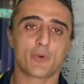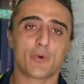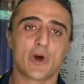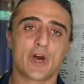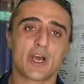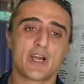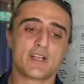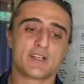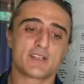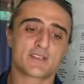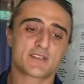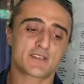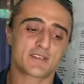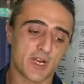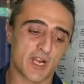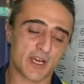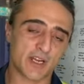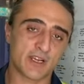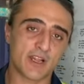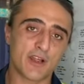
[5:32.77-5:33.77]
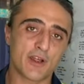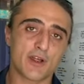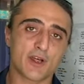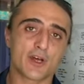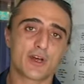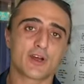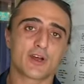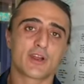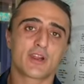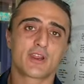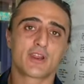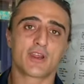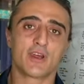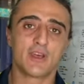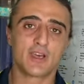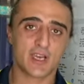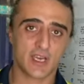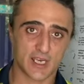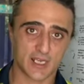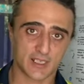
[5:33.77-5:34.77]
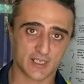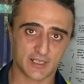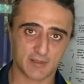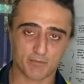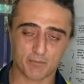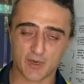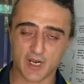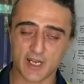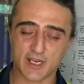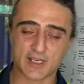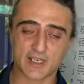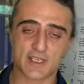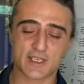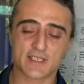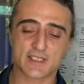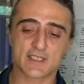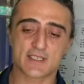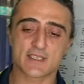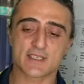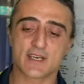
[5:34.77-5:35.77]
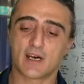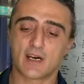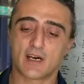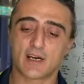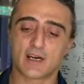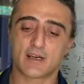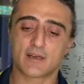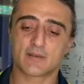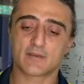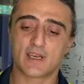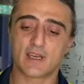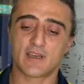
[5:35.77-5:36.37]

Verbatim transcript: whilst planet Earth and the planets are